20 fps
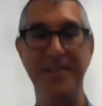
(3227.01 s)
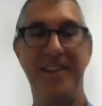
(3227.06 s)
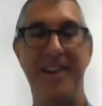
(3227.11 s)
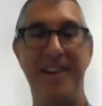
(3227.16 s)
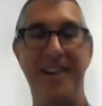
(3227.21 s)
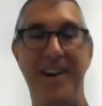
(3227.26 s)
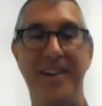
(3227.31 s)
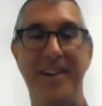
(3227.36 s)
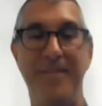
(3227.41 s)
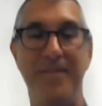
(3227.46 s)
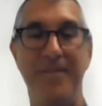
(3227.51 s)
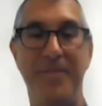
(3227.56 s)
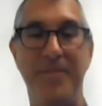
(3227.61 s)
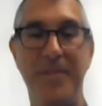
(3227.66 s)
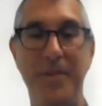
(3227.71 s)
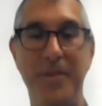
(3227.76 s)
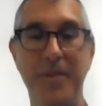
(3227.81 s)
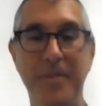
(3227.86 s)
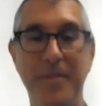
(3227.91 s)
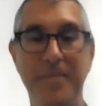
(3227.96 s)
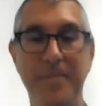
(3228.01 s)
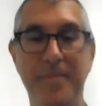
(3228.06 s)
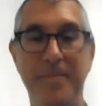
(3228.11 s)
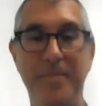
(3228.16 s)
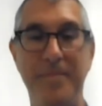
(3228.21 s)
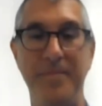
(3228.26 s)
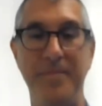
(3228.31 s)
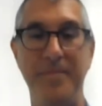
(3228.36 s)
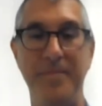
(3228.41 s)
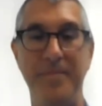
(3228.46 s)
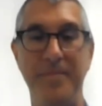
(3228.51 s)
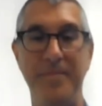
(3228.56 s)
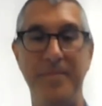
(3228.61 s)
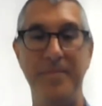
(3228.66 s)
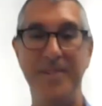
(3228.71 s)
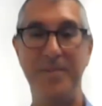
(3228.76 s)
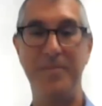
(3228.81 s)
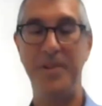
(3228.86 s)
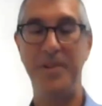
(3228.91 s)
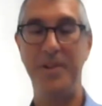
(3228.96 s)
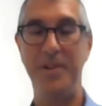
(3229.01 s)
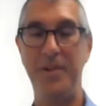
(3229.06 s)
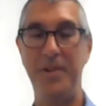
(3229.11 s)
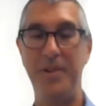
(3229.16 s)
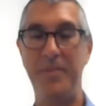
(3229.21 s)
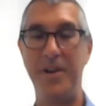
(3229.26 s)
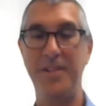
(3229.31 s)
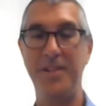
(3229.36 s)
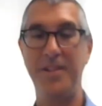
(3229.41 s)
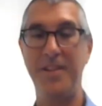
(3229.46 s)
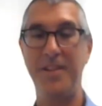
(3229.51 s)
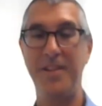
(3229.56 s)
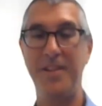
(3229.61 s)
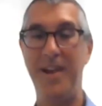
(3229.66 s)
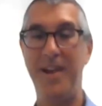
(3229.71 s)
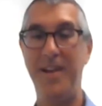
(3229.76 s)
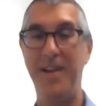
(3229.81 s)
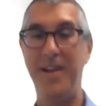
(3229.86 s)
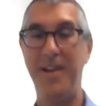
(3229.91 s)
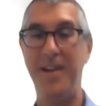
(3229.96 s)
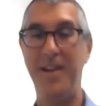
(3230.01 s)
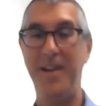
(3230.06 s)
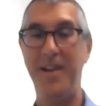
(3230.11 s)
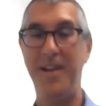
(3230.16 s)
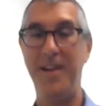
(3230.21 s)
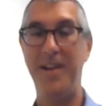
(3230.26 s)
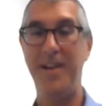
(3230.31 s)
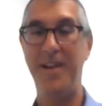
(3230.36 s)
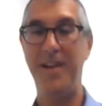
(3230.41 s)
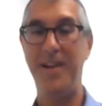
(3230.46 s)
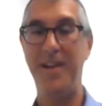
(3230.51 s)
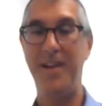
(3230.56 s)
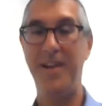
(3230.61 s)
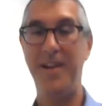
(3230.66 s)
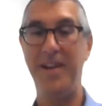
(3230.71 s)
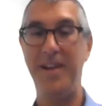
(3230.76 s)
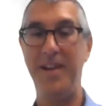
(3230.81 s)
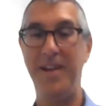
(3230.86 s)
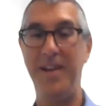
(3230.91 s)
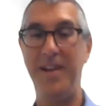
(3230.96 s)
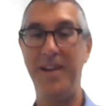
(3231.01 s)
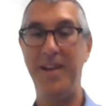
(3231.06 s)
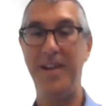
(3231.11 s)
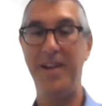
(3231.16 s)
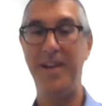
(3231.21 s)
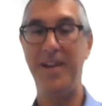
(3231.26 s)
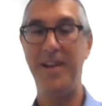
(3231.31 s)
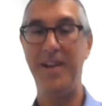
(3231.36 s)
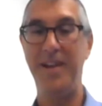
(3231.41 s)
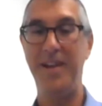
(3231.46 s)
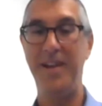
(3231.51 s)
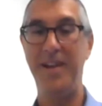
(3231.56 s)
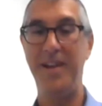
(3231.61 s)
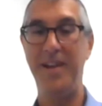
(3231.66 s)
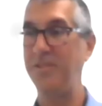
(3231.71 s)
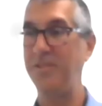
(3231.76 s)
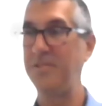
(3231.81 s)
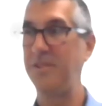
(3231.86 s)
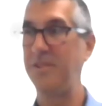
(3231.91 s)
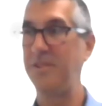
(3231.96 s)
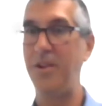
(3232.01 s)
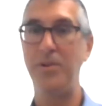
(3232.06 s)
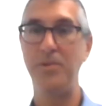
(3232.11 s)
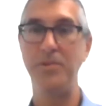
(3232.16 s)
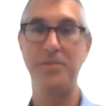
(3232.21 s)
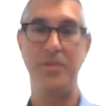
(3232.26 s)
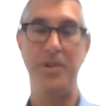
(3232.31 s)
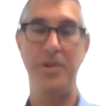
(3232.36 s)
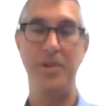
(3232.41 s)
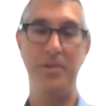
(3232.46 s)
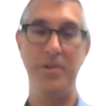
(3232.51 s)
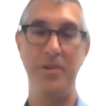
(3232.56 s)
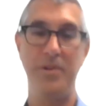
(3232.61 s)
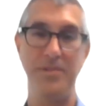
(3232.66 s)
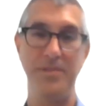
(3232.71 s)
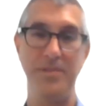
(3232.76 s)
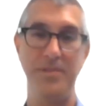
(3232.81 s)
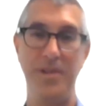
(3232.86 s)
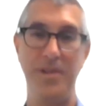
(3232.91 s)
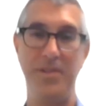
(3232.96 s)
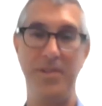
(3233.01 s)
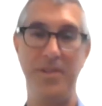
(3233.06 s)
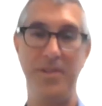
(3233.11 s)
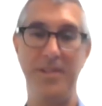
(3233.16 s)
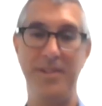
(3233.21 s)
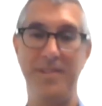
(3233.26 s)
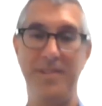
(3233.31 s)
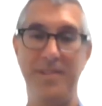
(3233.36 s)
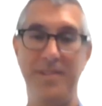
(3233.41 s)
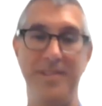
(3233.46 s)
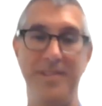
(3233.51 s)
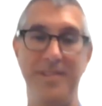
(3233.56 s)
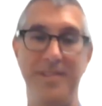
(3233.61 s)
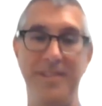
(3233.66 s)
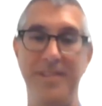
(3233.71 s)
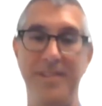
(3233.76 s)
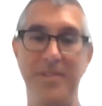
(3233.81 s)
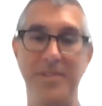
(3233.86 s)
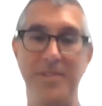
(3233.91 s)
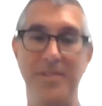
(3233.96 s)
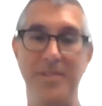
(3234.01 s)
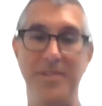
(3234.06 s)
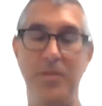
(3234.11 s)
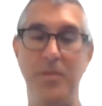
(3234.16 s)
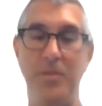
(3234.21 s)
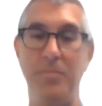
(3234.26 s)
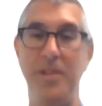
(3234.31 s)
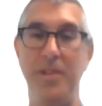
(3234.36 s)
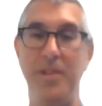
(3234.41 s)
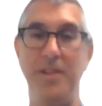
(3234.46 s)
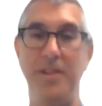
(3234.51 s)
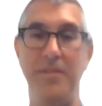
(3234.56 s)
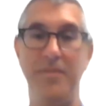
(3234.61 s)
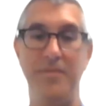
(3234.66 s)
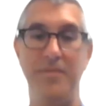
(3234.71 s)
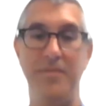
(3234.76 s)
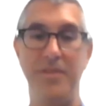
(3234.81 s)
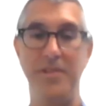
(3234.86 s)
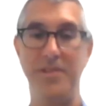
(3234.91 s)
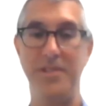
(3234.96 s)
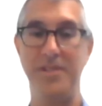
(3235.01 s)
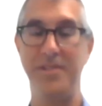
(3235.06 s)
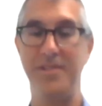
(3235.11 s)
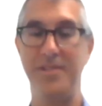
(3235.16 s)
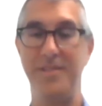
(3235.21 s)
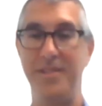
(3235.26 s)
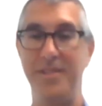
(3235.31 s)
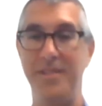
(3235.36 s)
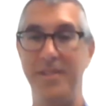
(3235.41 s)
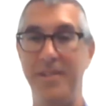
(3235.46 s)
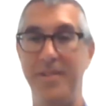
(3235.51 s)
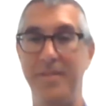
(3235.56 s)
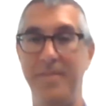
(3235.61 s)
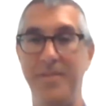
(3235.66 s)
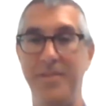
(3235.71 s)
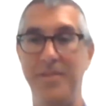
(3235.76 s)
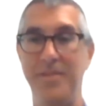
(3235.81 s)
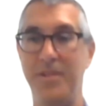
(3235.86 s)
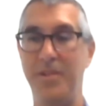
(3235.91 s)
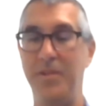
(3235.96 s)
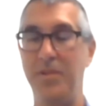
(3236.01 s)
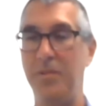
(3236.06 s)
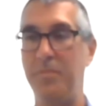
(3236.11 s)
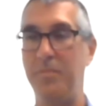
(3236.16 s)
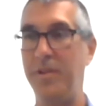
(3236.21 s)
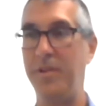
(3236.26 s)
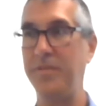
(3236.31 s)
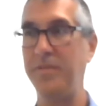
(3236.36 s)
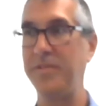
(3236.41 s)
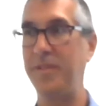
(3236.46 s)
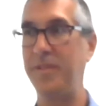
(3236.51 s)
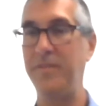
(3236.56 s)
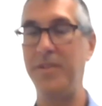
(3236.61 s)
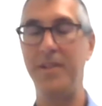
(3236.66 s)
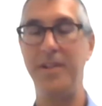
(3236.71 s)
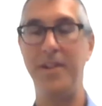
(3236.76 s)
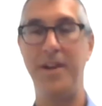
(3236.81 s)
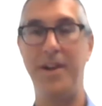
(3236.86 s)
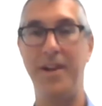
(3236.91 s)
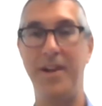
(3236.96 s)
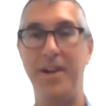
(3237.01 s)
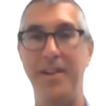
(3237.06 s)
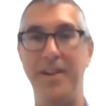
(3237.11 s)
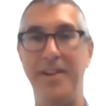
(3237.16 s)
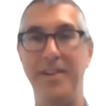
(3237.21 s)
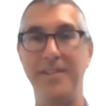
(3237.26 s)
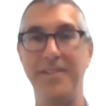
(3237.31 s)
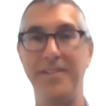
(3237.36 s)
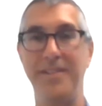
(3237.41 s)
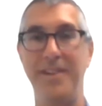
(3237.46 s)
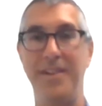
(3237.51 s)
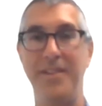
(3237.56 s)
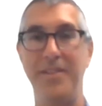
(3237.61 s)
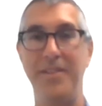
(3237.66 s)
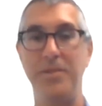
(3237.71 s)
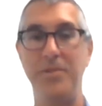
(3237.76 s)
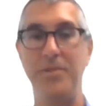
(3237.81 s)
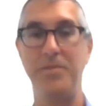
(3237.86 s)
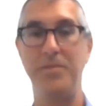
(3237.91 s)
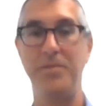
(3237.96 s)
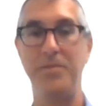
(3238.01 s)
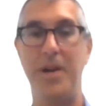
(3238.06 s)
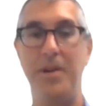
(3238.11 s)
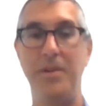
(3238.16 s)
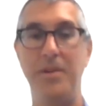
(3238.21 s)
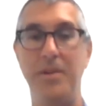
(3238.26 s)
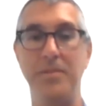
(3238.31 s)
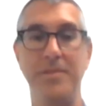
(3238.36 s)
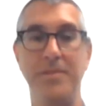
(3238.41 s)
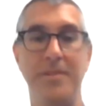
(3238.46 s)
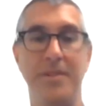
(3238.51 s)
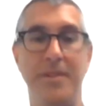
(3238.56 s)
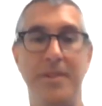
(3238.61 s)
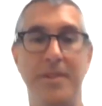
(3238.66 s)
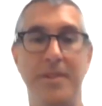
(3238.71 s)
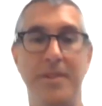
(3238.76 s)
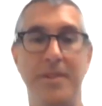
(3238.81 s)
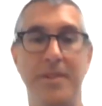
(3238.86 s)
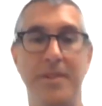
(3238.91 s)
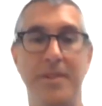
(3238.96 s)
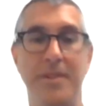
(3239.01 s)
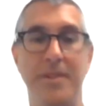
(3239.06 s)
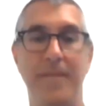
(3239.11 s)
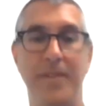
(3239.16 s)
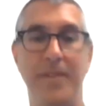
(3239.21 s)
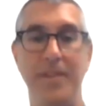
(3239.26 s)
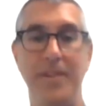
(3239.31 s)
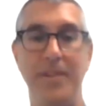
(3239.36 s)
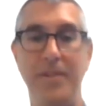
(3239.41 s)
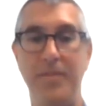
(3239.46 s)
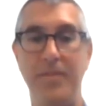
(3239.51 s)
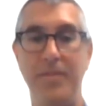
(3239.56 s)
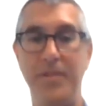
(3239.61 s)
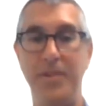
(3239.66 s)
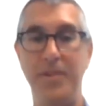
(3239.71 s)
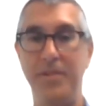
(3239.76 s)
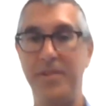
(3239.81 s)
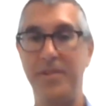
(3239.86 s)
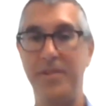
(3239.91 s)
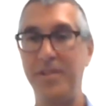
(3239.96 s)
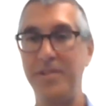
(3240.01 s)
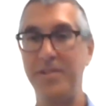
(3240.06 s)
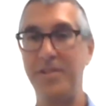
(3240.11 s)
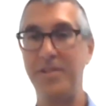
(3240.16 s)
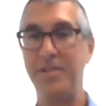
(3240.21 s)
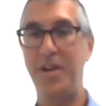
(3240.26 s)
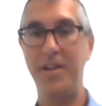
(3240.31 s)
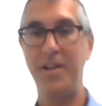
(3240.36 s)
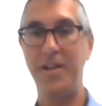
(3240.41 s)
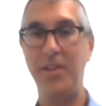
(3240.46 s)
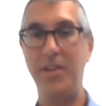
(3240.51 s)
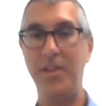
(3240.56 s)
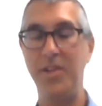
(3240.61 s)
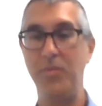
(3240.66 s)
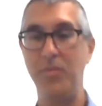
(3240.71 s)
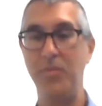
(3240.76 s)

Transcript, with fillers: Um, the you know Pere Marquette and Blue Water are uh, you know those are on host railroads, so I think you know there's no immediate vision to to go above 79 on on those routes you know, if you're you're talking, I think